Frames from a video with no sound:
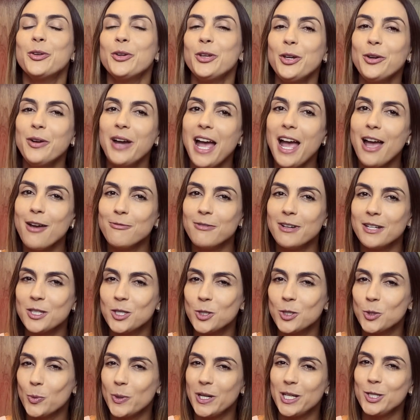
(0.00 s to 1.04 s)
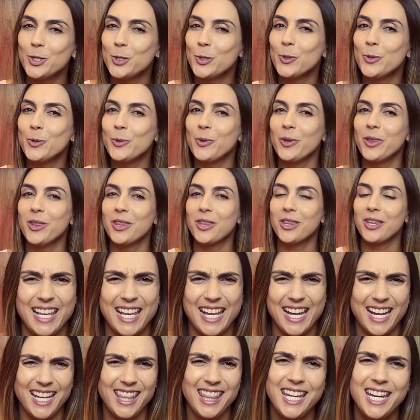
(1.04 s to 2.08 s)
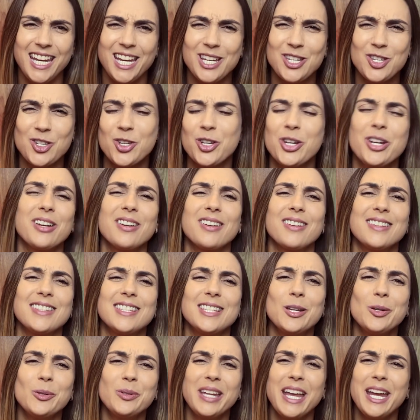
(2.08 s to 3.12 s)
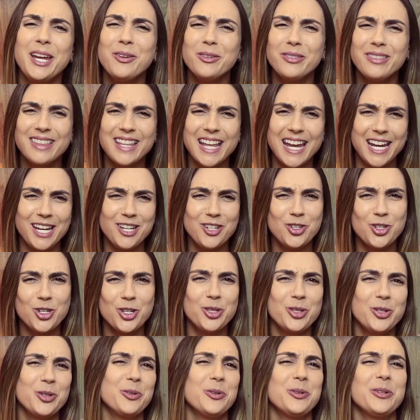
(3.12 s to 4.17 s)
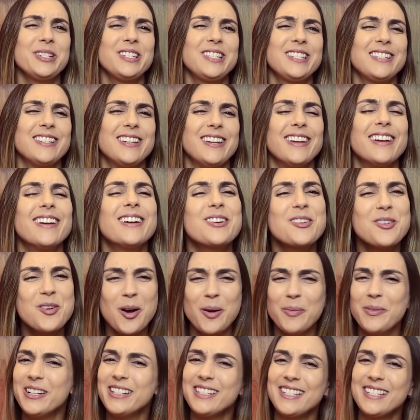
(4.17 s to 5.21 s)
Do you have a sweet tooth? Que, teacher? Se eu tenho dente doce? Como